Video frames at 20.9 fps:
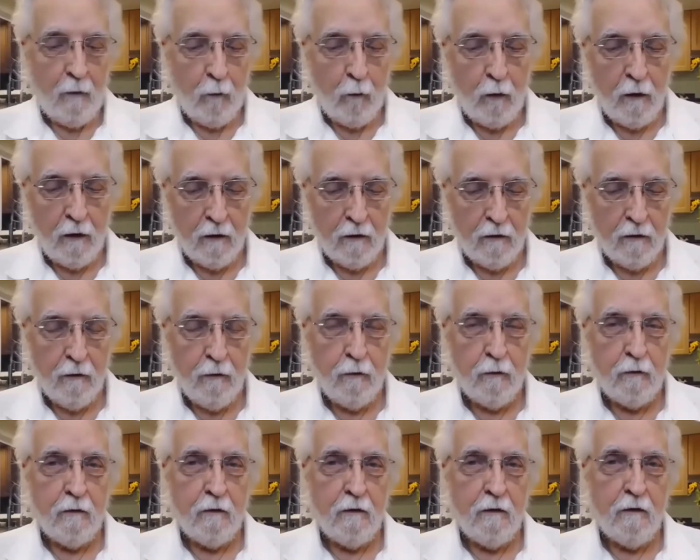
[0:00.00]
Well,
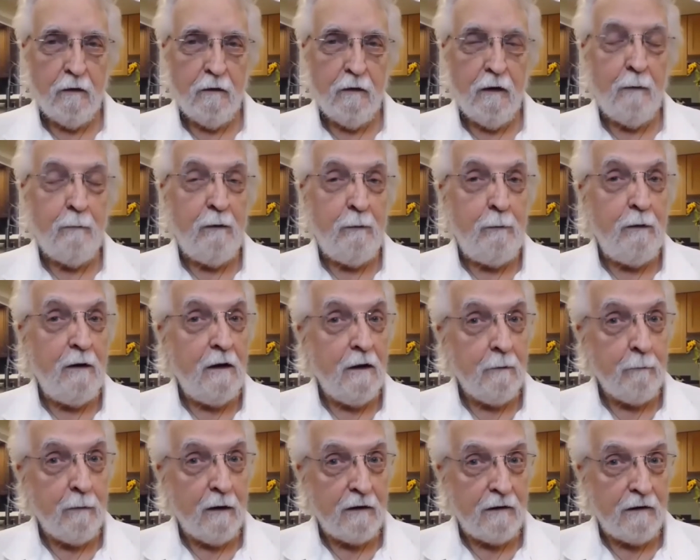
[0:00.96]
Luke, let me
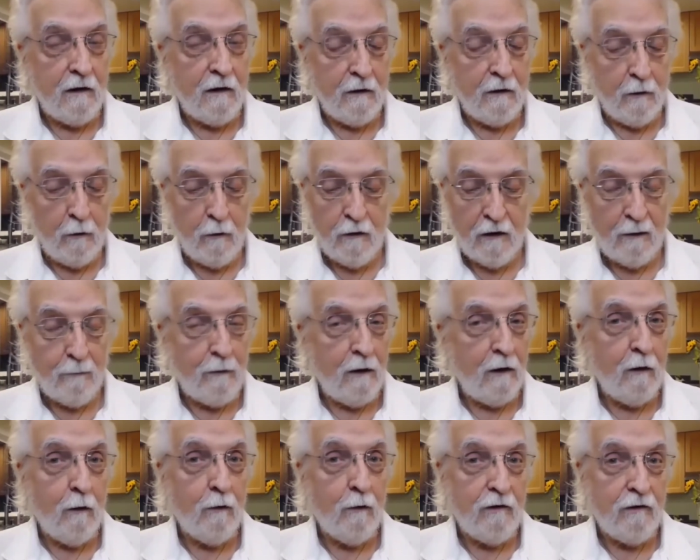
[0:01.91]
begin by telling you that I'm
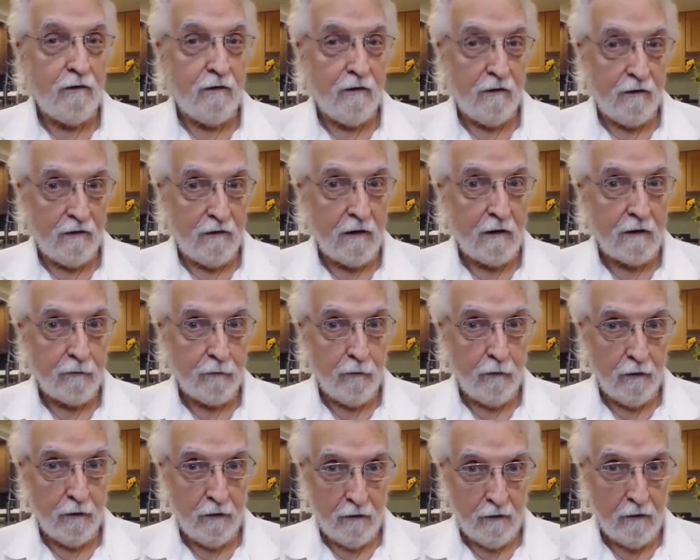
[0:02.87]
not always
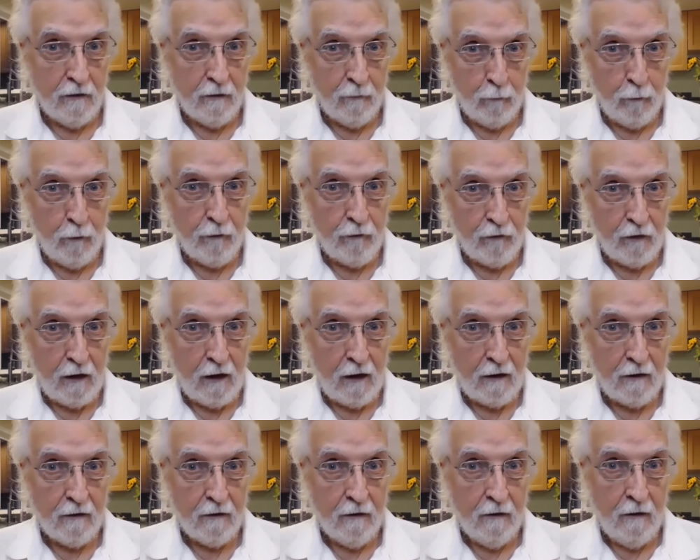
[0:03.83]
successful with
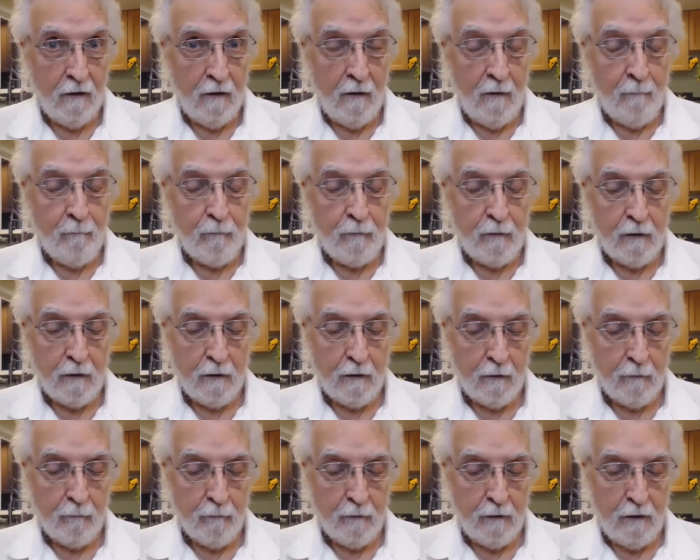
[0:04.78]

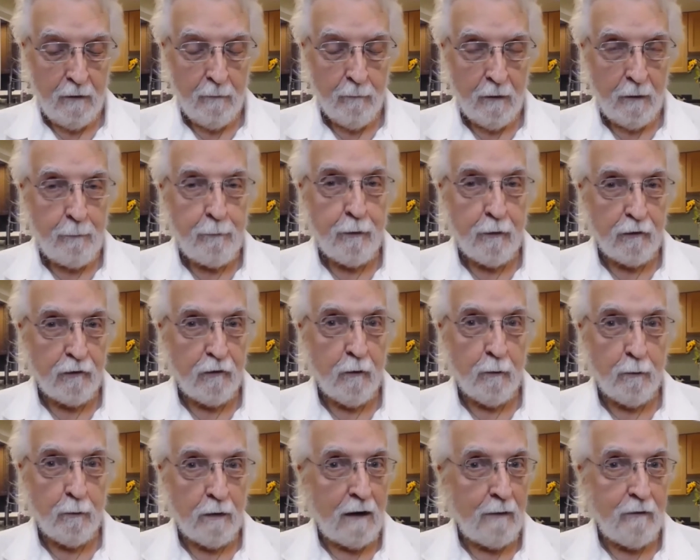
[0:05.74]
that. In my personal
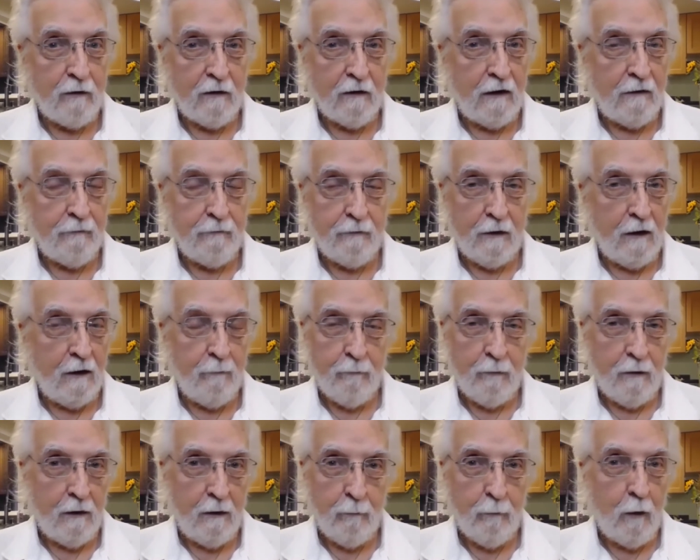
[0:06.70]
private life, I'm
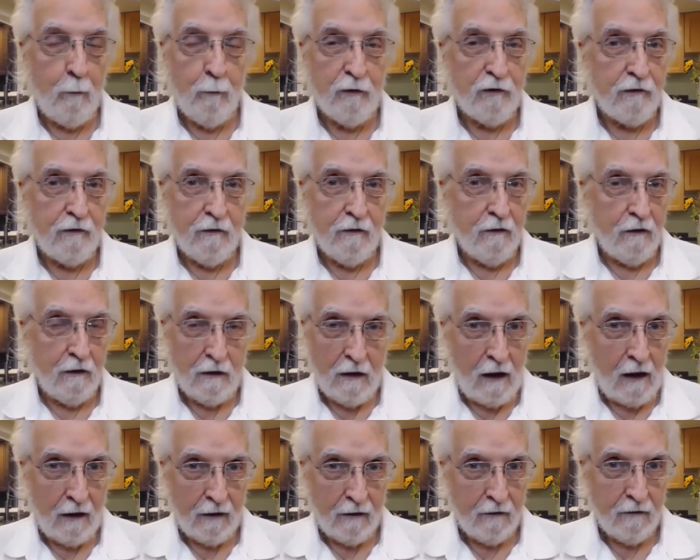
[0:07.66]
almost
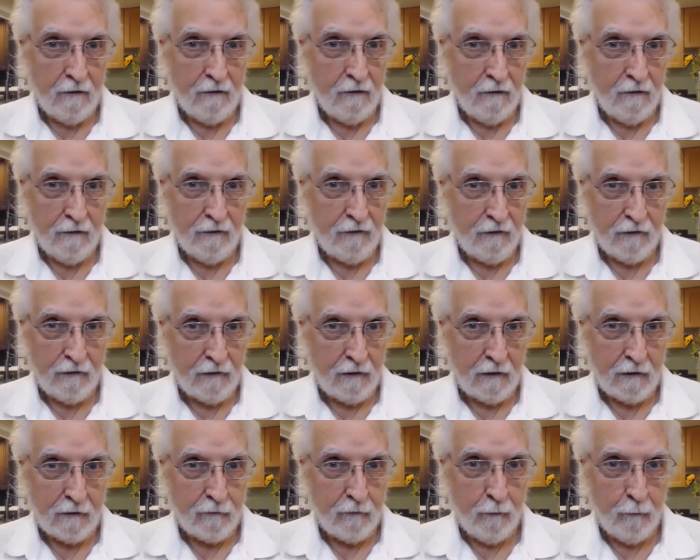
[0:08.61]
not as
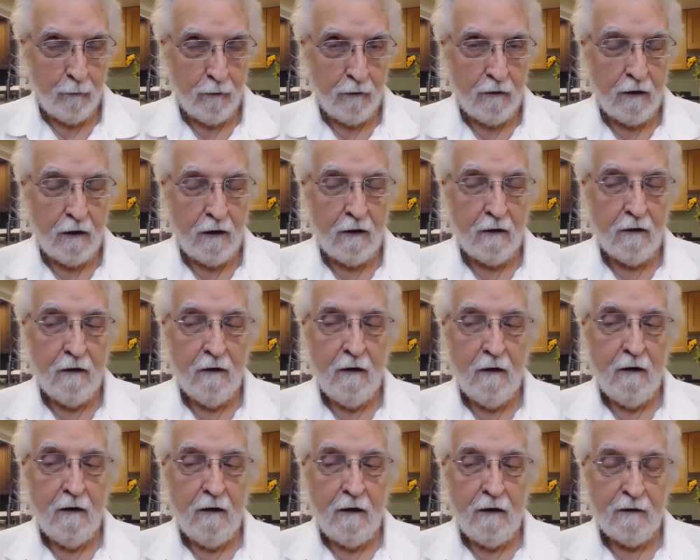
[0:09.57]
successful with that
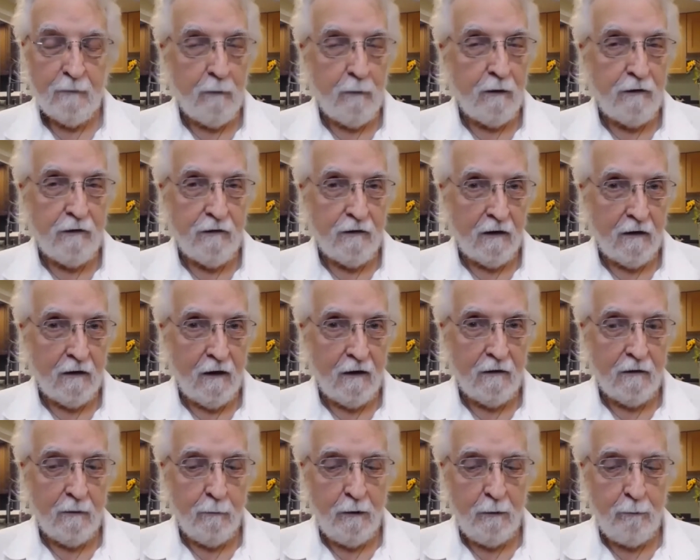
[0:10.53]
as much as I'd
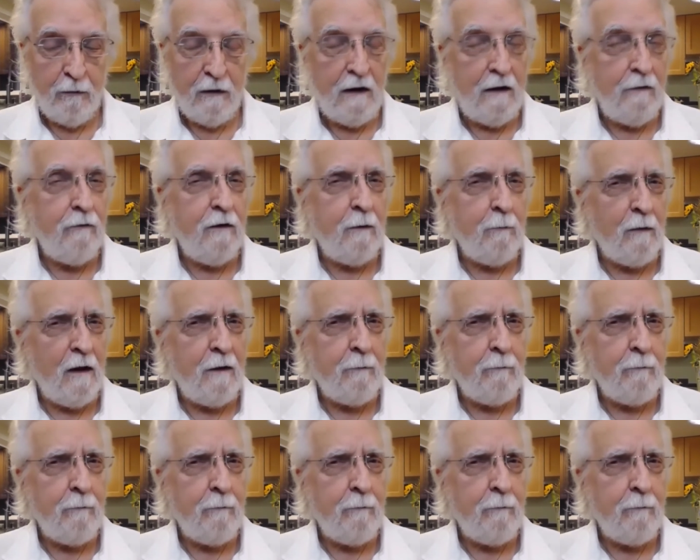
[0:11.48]
like to be. But even in